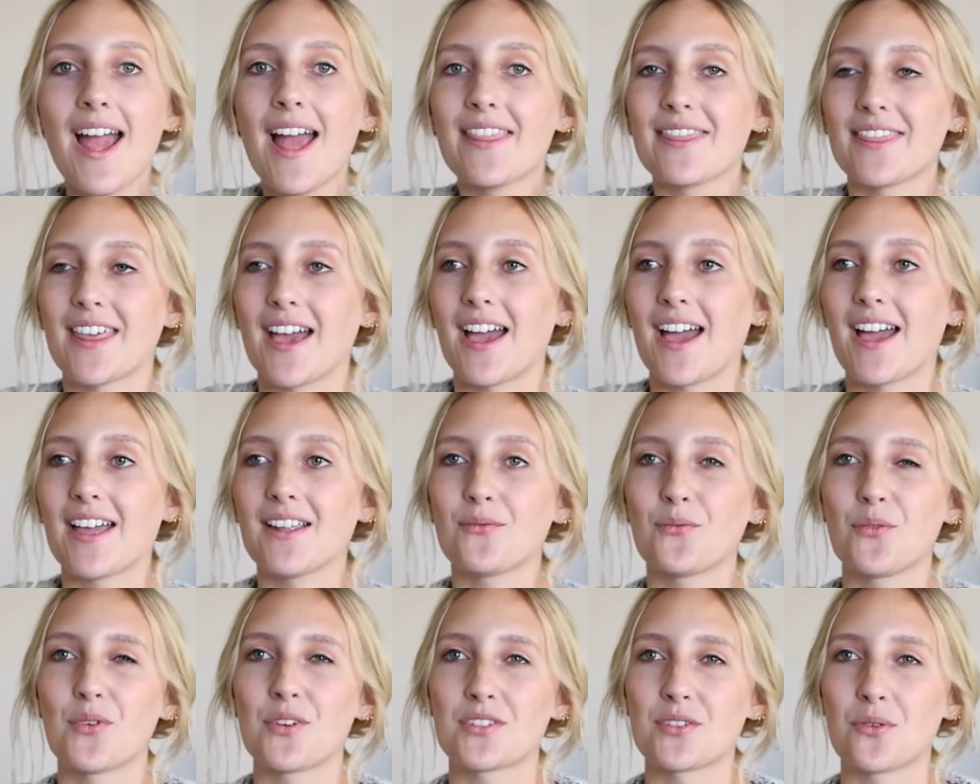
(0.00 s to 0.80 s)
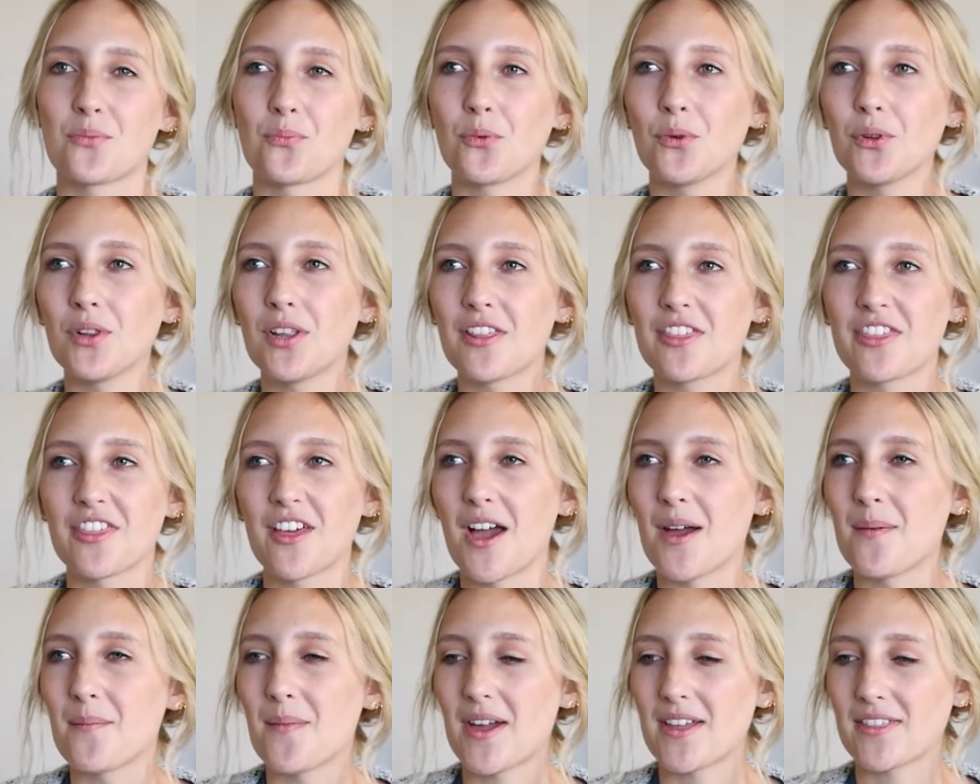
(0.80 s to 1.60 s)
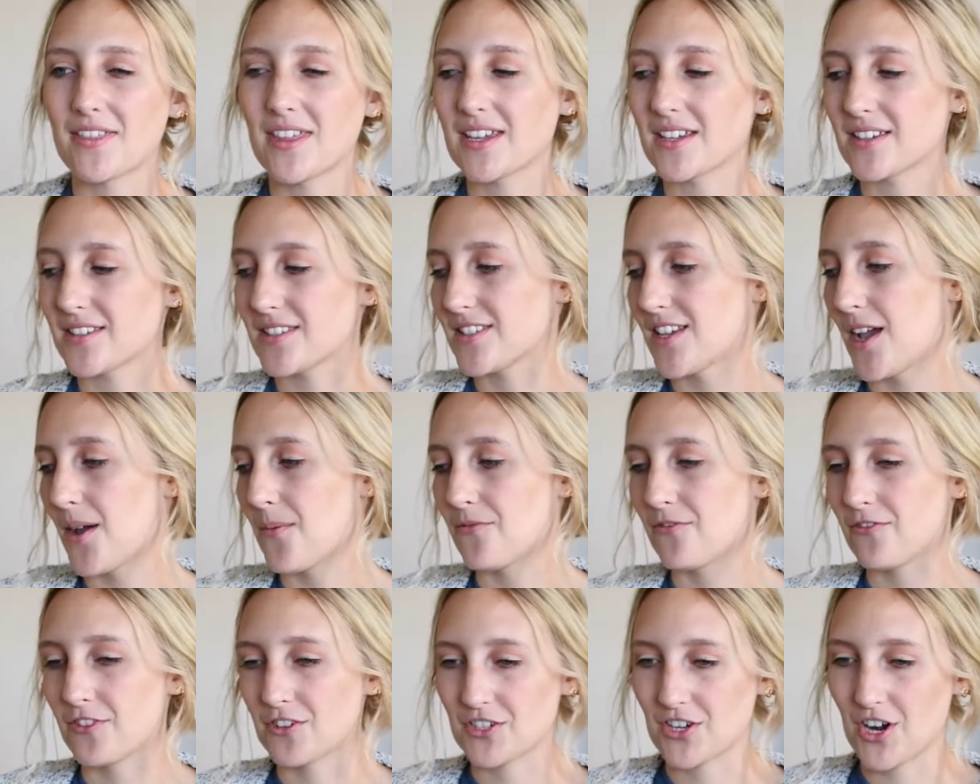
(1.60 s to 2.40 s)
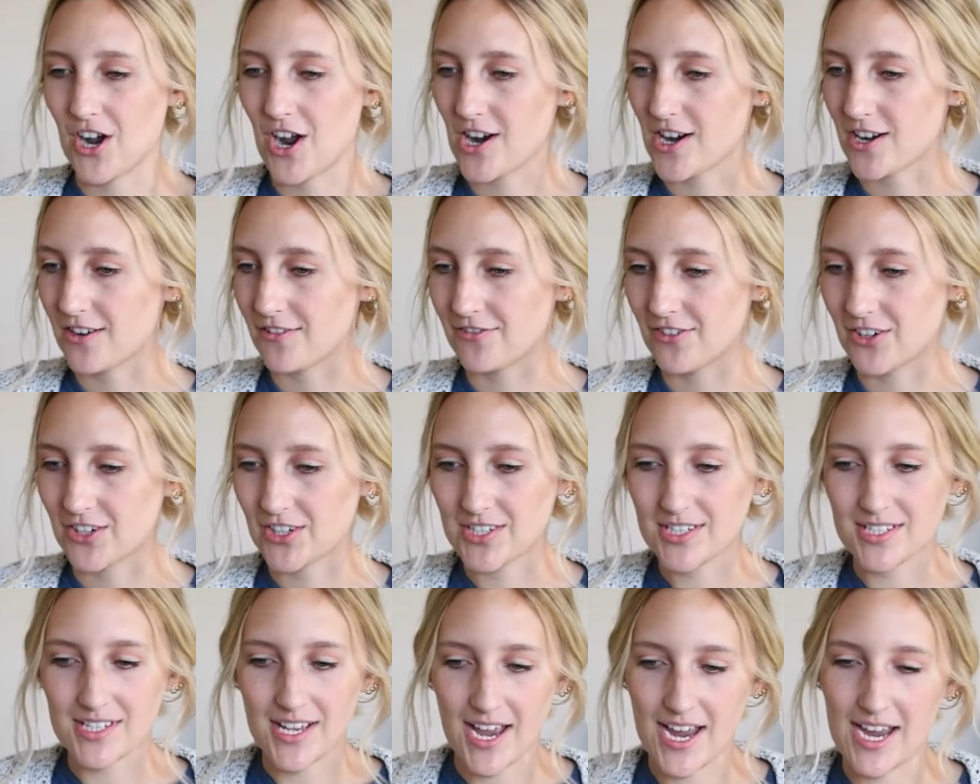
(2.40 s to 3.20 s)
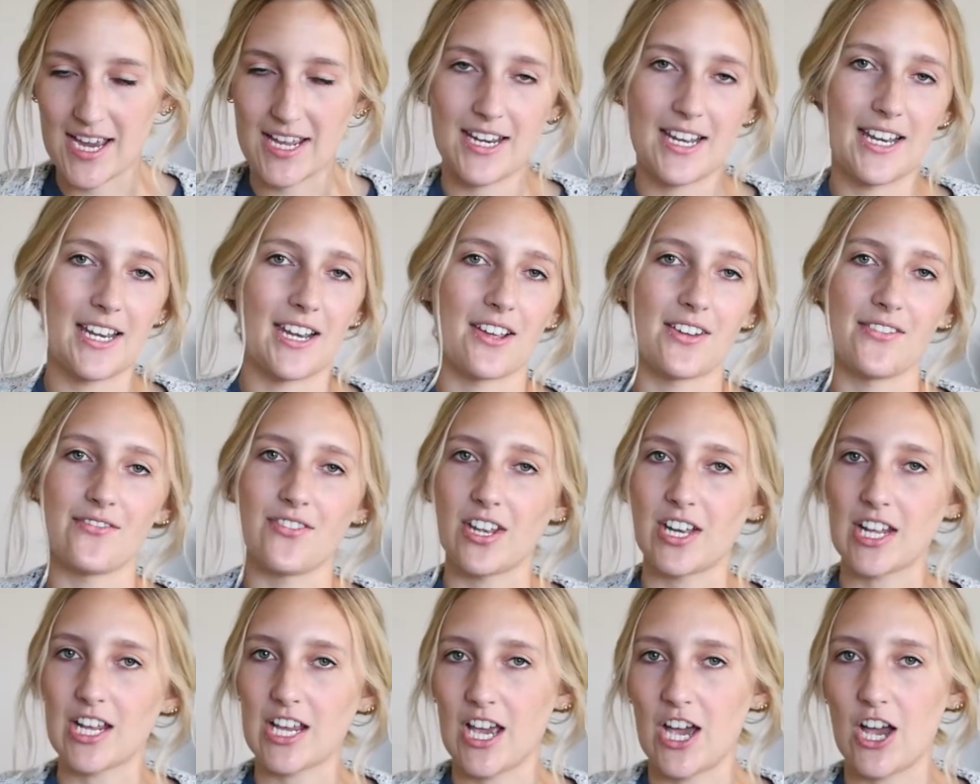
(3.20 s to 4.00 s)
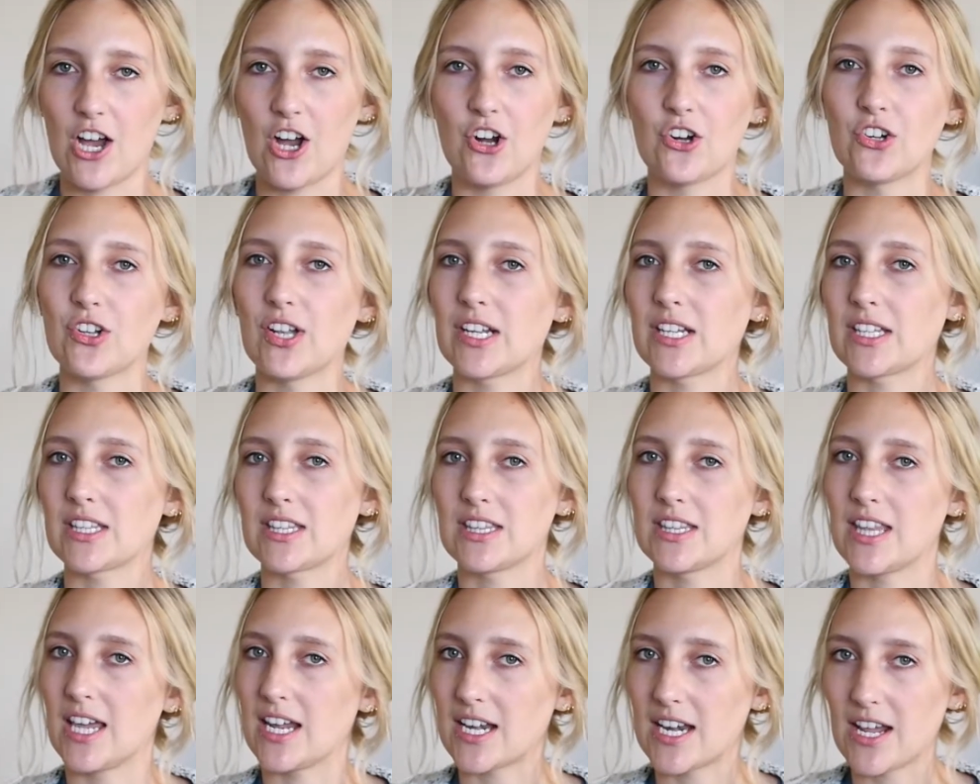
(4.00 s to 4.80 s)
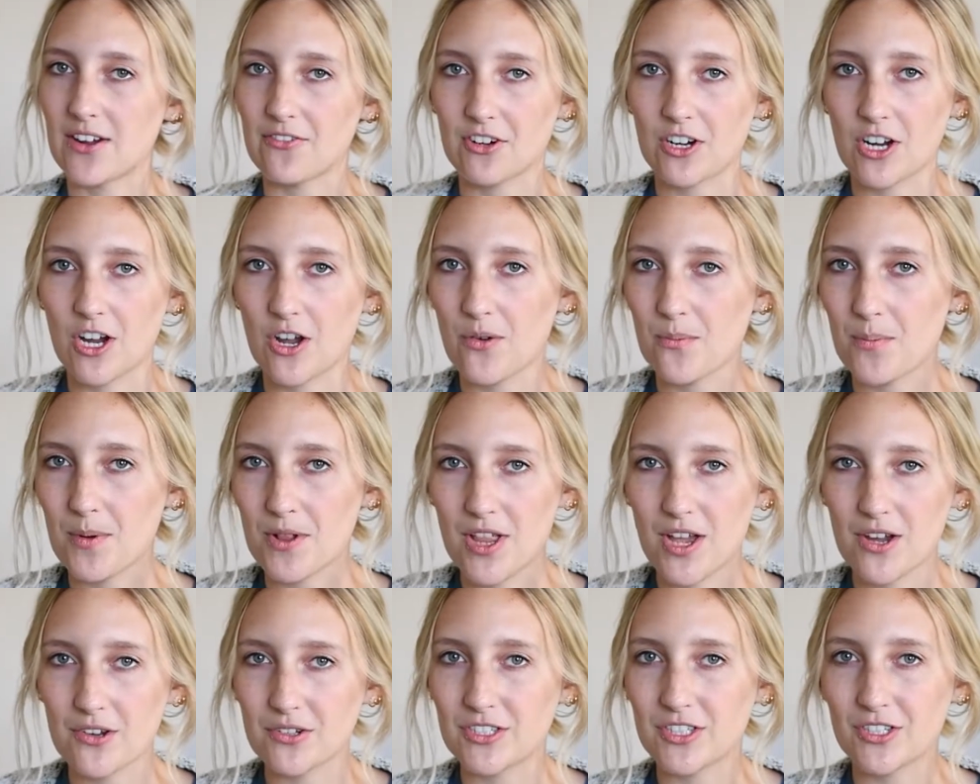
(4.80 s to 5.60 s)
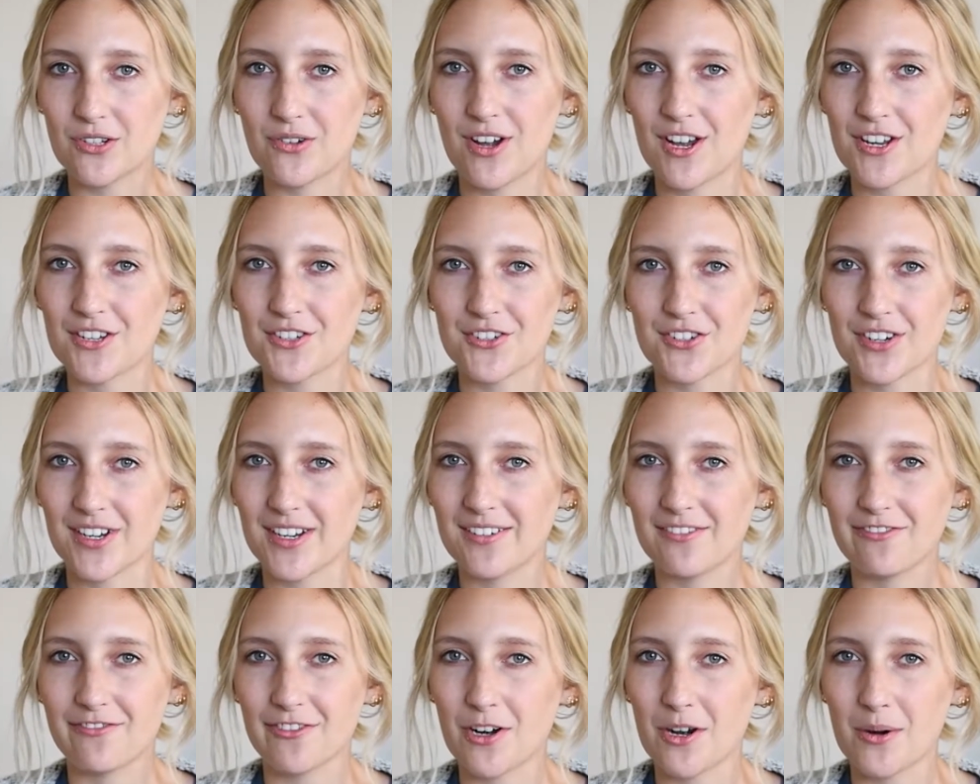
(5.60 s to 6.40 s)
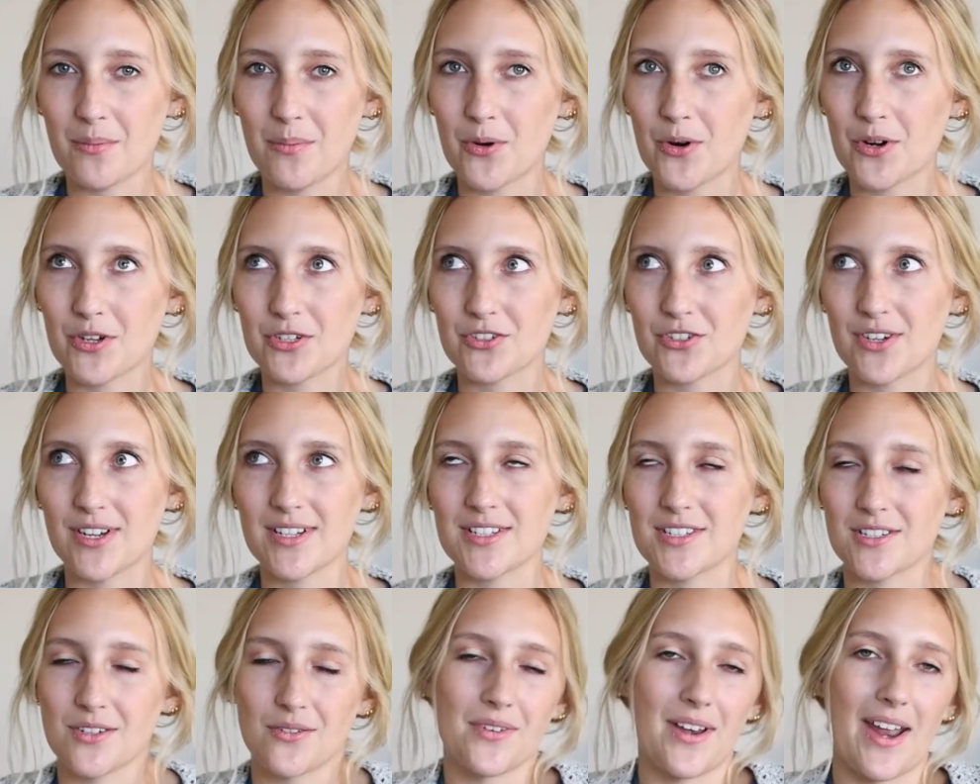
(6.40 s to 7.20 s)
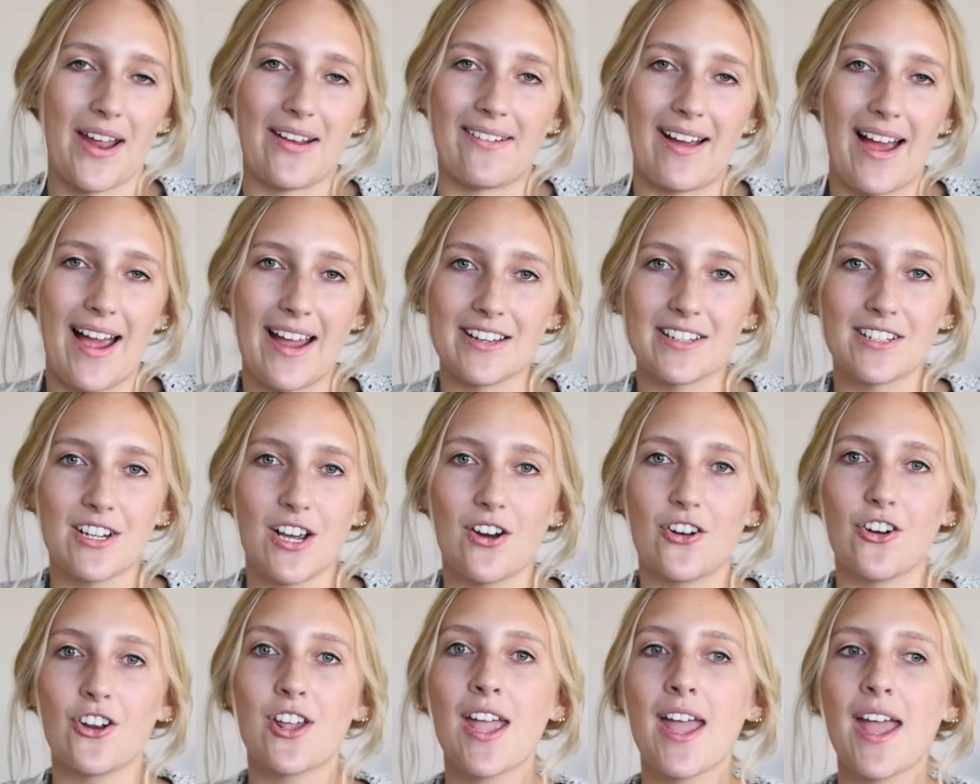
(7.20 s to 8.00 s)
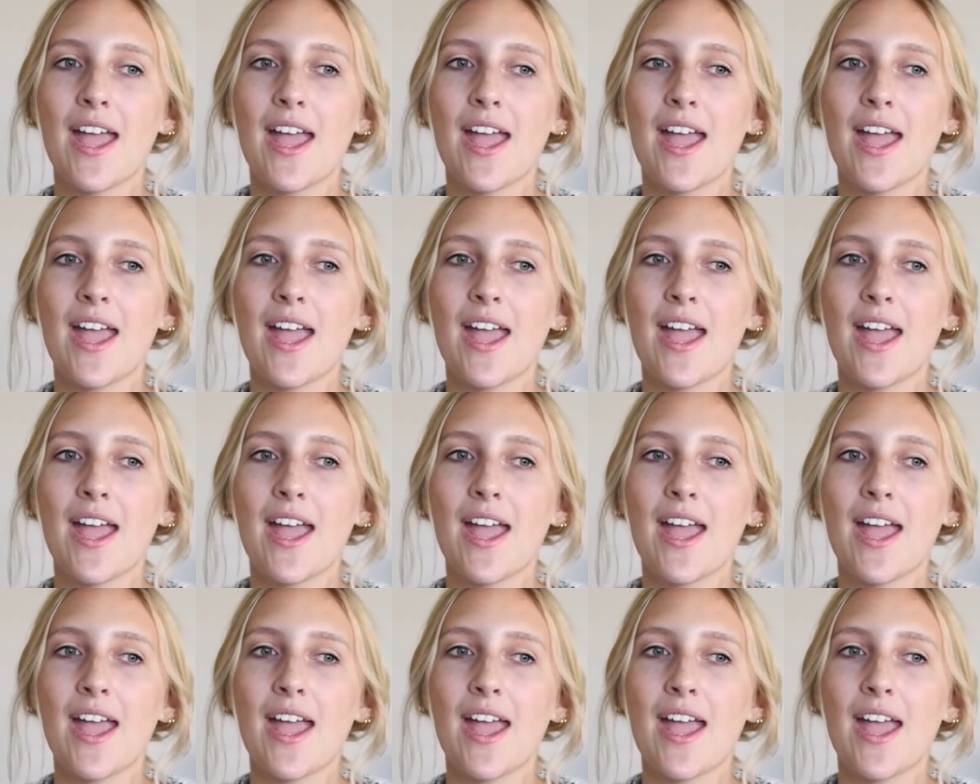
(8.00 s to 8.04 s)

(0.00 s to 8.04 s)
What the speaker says: That was a rule of thumb. I think some photographer said in a video, like they never go below 200 for a portrait, so no, I don't.